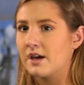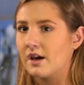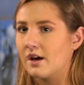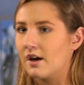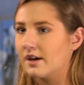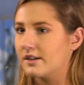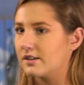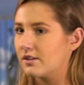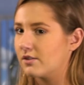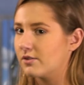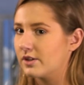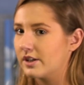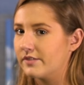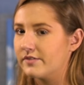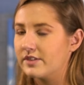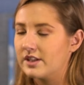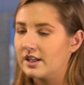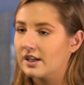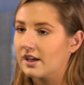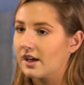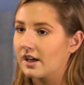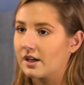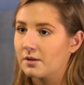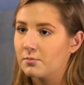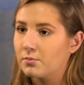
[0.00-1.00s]
I don't even
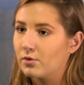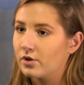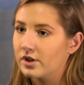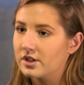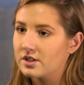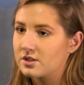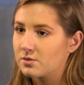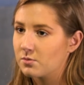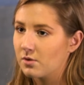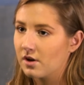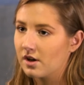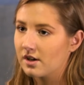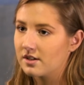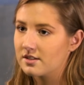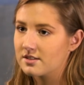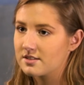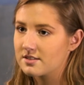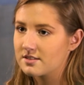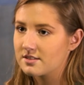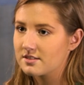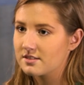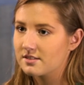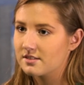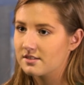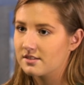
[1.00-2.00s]
think I can put into
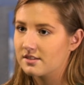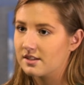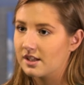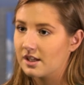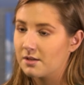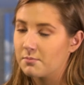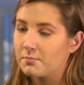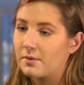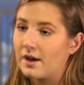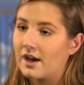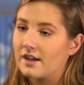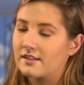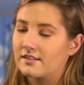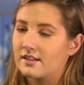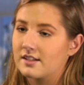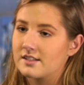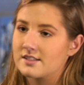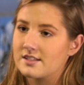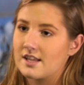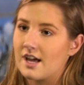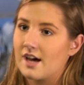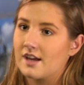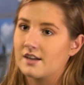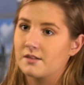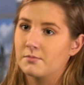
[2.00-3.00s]
words the impact that
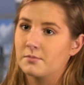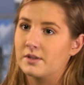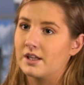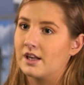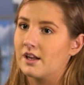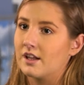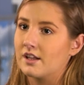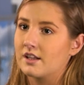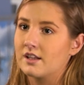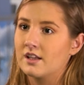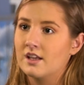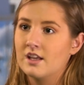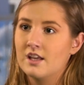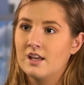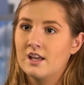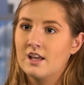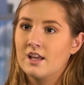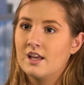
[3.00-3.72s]
has had on me. Like,